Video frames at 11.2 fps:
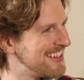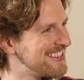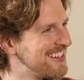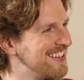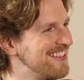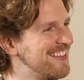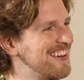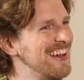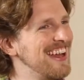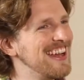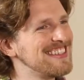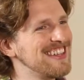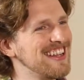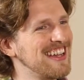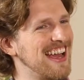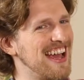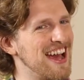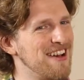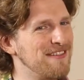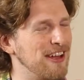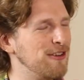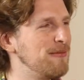So it's not like I
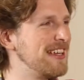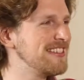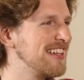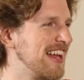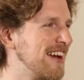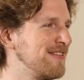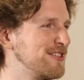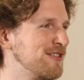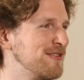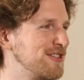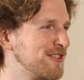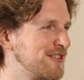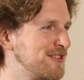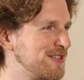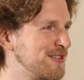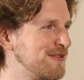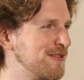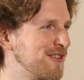have LPs that I have to show returns to